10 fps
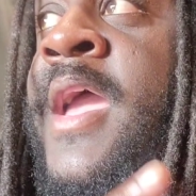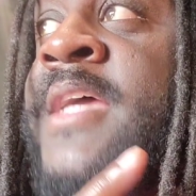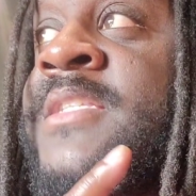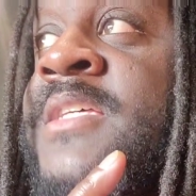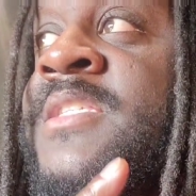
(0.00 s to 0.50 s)

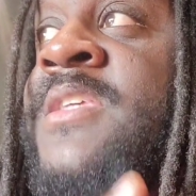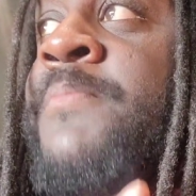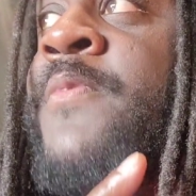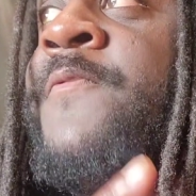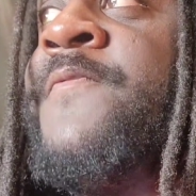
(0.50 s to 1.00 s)
is the
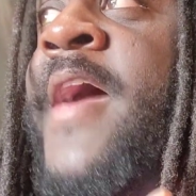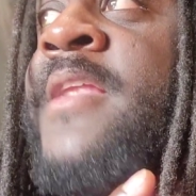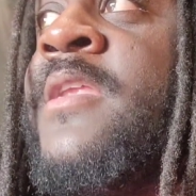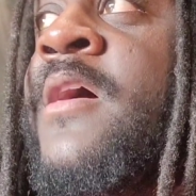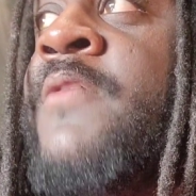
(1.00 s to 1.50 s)
simple
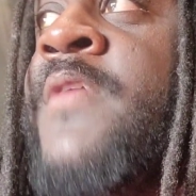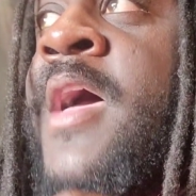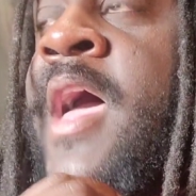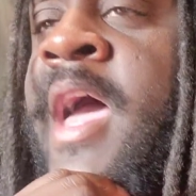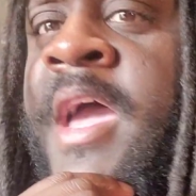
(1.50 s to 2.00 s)
fact of,
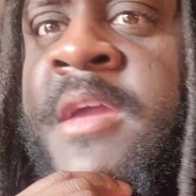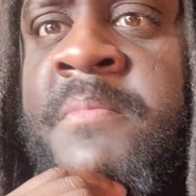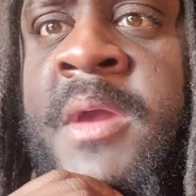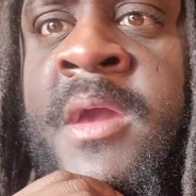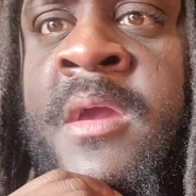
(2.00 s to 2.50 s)
hey,
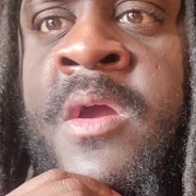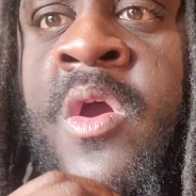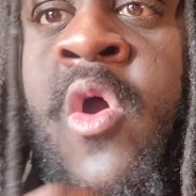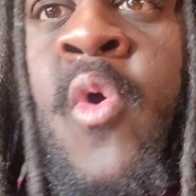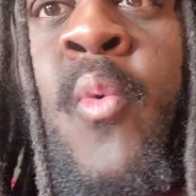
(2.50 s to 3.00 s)
man,
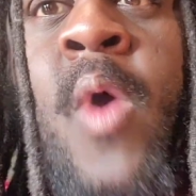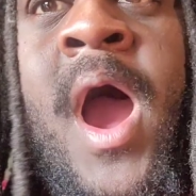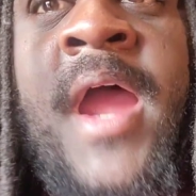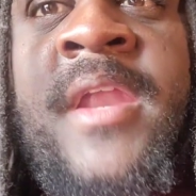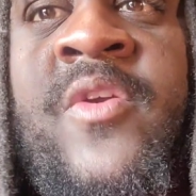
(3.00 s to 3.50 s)

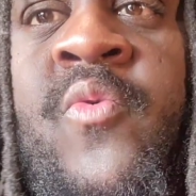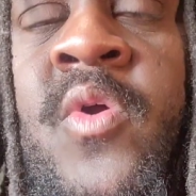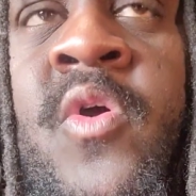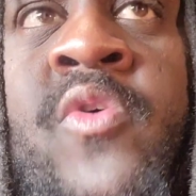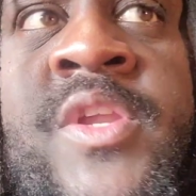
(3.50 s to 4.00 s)
why in the
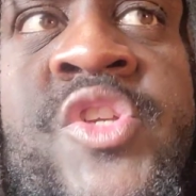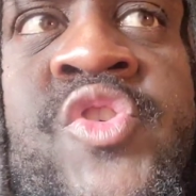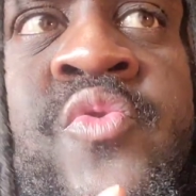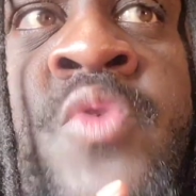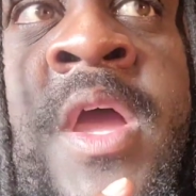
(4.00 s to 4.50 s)
world
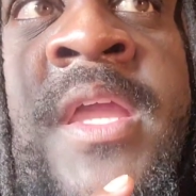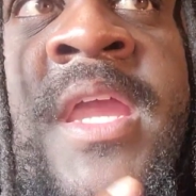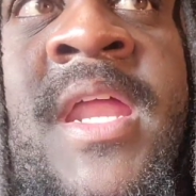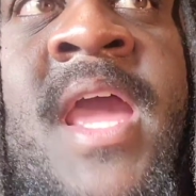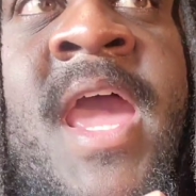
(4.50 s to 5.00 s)
did you
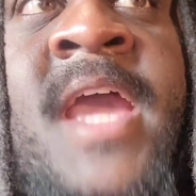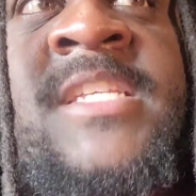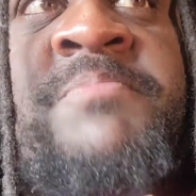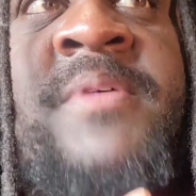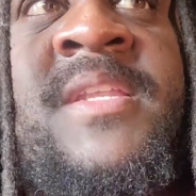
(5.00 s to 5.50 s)
get an
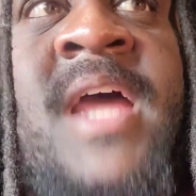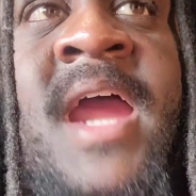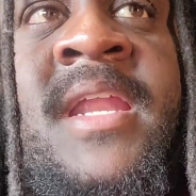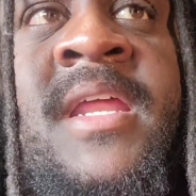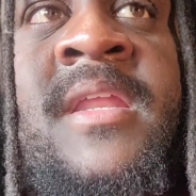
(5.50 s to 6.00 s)

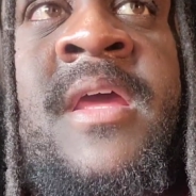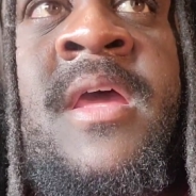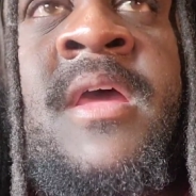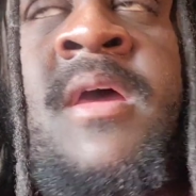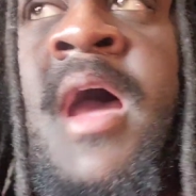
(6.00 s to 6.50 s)
expedited
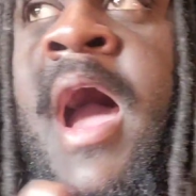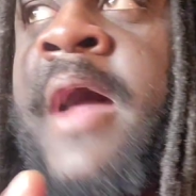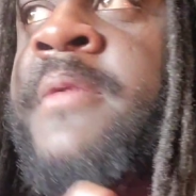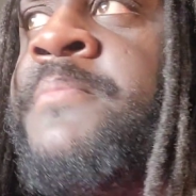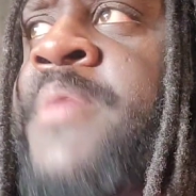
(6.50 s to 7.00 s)

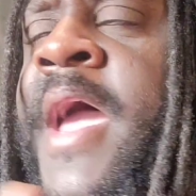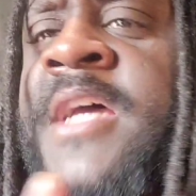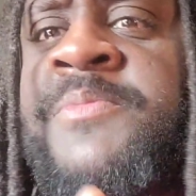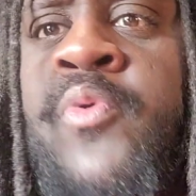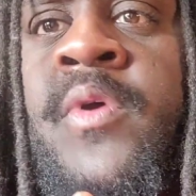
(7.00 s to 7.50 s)
uh,
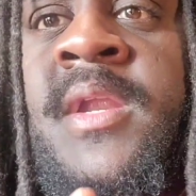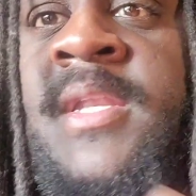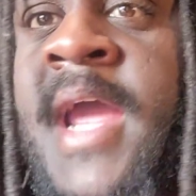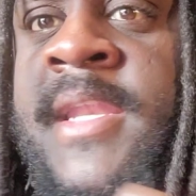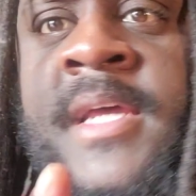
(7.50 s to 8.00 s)
passport?
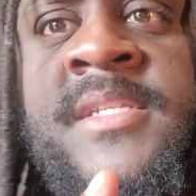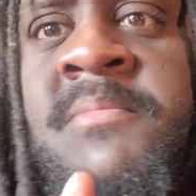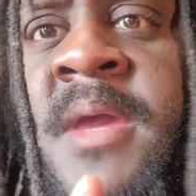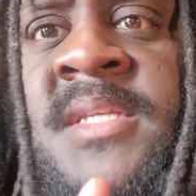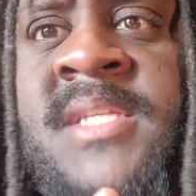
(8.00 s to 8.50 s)
That
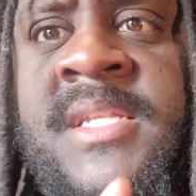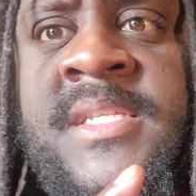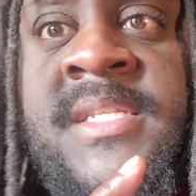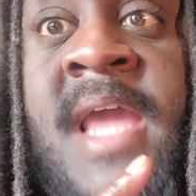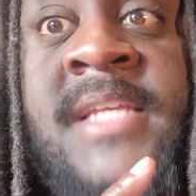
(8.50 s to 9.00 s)
doesn't make
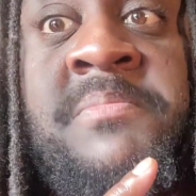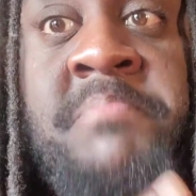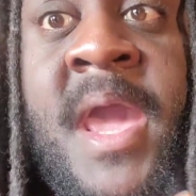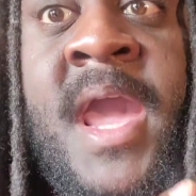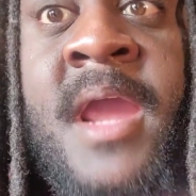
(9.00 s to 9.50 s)
sense. That's
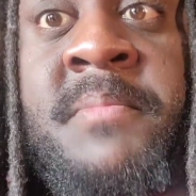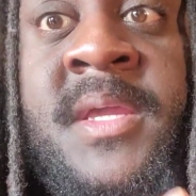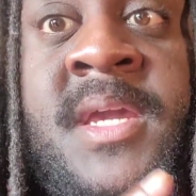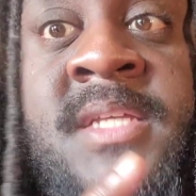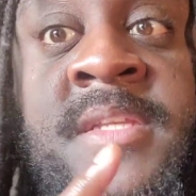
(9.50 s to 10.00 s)
bad
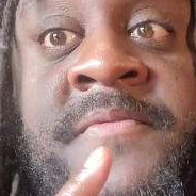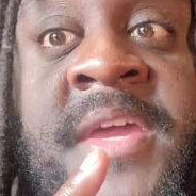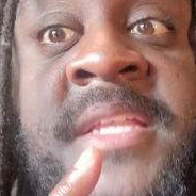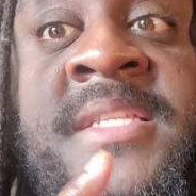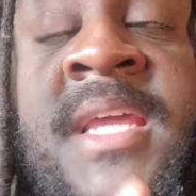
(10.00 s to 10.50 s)
because of
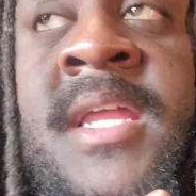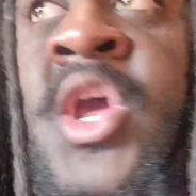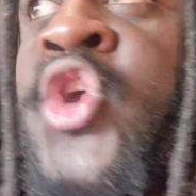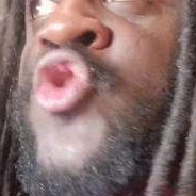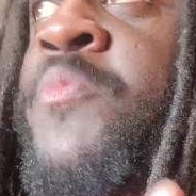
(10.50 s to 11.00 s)
intent.
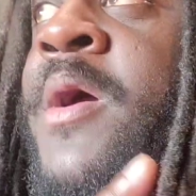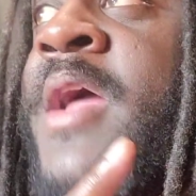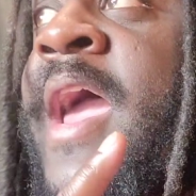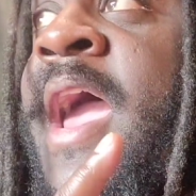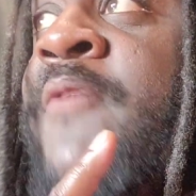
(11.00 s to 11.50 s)
You
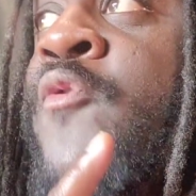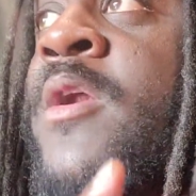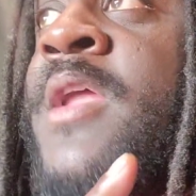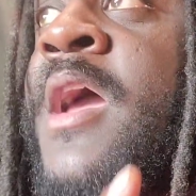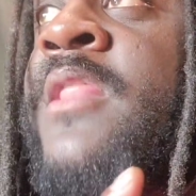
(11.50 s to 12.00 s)
better have
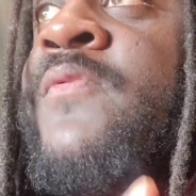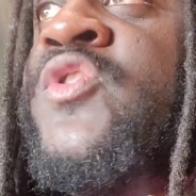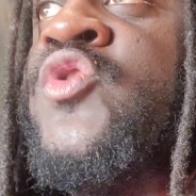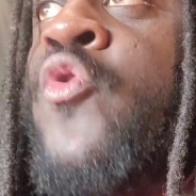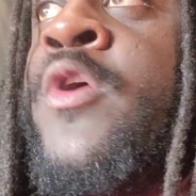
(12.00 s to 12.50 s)
one hell of a
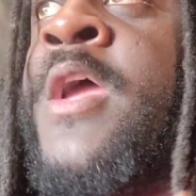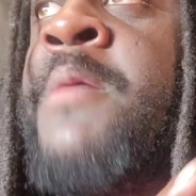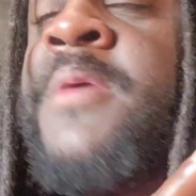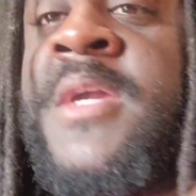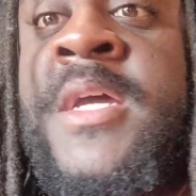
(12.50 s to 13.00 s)
story
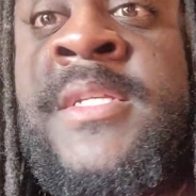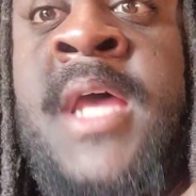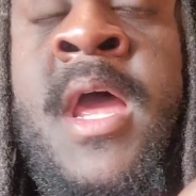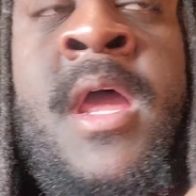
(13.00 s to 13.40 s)
because